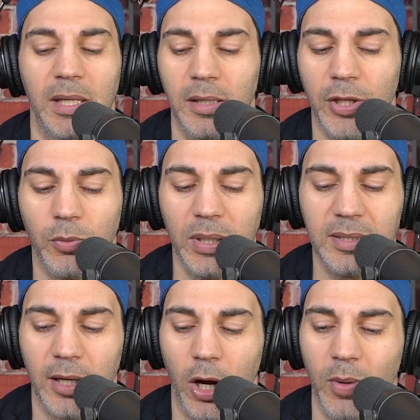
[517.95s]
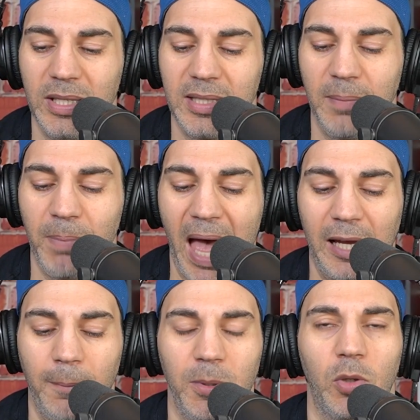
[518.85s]
And another reason I always say
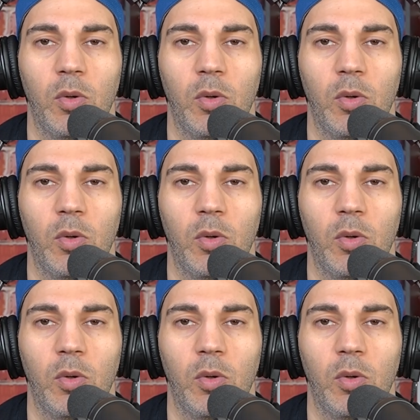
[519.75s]
back up your